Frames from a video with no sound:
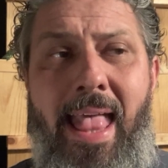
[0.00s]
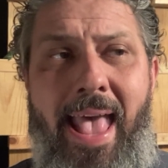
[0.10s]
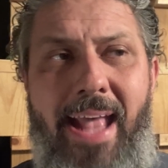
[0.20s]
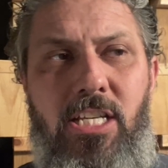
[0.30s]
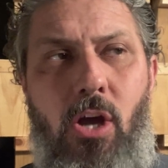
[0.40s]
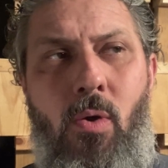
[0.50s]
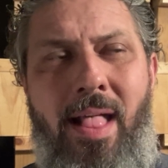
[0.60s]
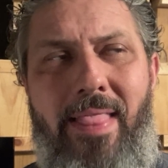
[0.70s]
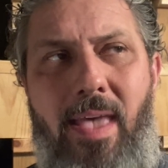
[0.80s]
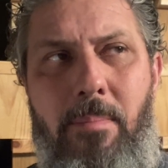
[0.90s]
And so
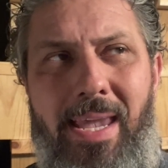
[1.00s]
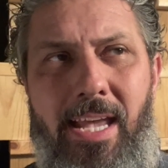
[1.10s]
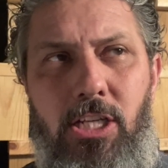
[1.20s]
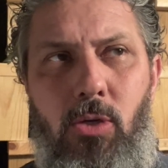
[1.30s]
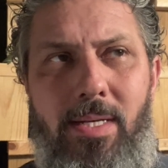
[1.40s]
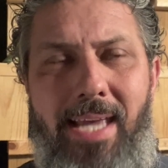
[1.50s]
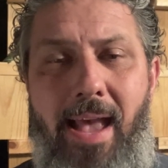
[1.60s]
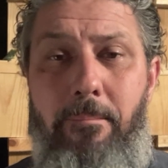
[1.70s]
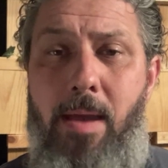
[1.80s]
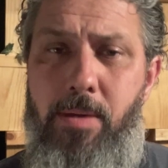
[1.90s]
they begin to
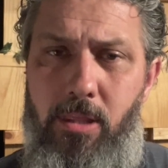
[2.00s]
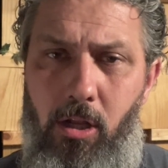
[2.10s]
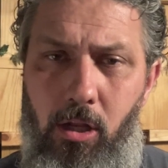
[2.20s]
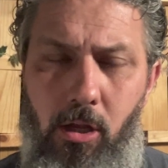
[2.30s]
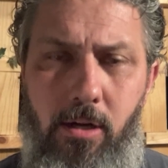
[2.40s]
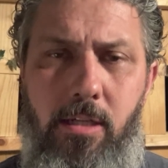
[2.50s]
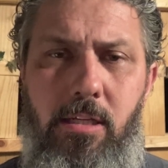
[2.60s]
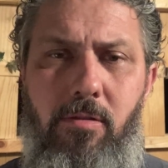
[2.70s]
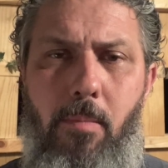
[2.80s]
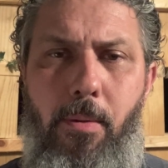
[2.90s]
attack maybe the looks
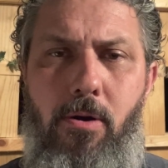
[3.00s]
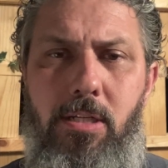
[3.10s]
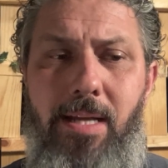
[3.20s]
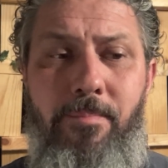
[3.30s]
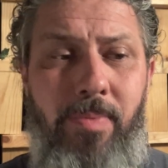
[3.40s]
of the person.